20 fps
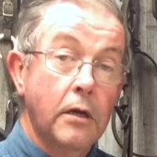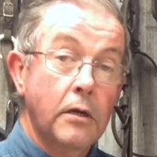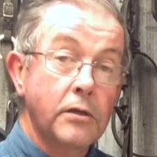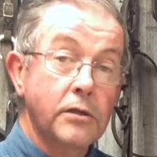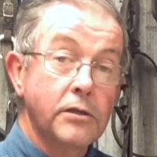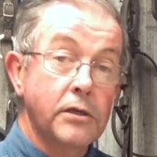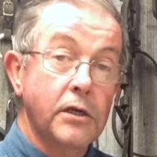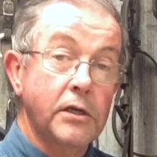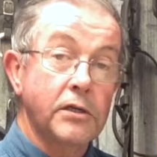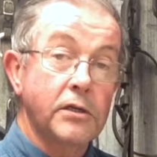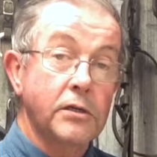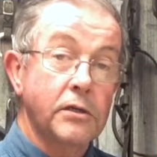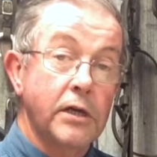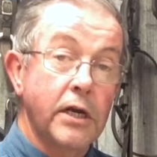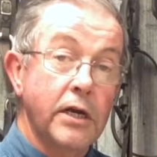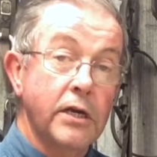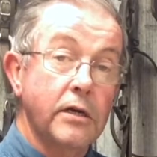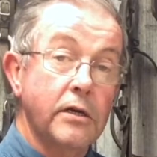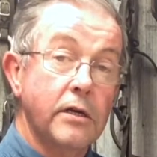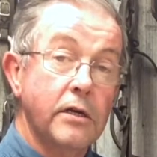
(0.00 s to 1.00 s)

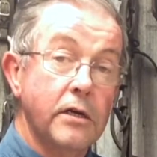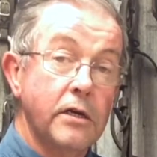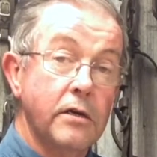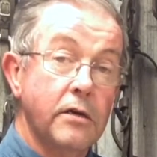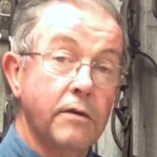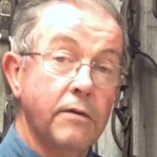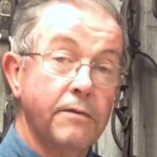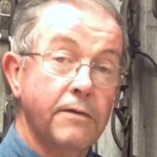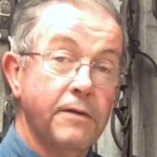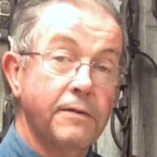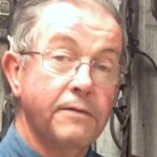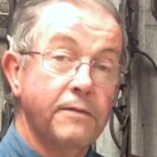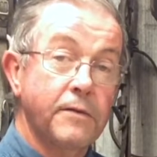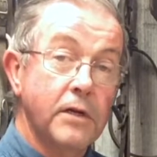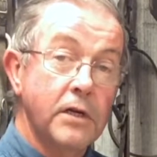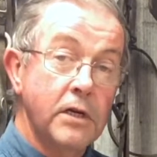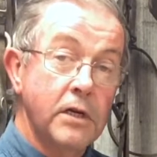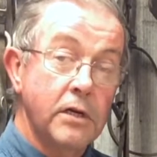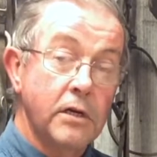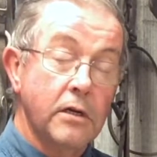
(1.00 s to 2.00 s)

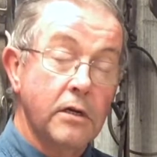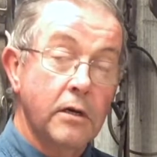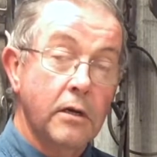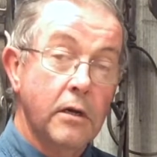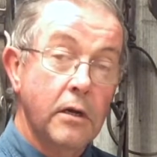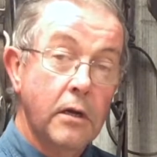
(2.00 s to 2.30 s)
1915.